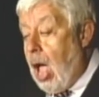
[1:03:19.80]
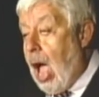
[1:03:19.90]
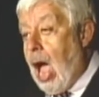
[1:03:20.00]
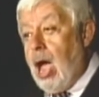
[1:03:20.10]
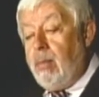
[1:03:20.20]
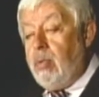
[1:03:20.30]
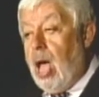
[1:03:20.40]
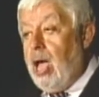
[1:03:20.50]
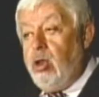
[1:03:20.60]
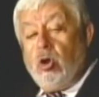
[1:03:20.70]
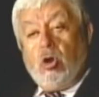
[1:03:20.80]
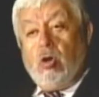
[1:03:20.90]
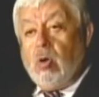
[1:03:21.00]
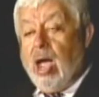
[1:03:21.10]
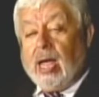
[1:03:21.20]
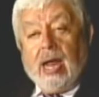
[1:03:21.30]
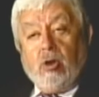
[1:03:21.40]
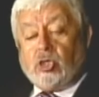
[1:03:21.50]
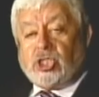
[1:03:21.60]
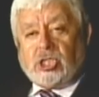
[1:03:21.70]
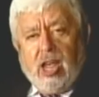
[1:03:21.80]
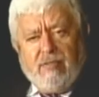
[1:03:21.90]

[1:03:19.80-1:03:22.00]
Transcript: I'm, I do not know, I cannot say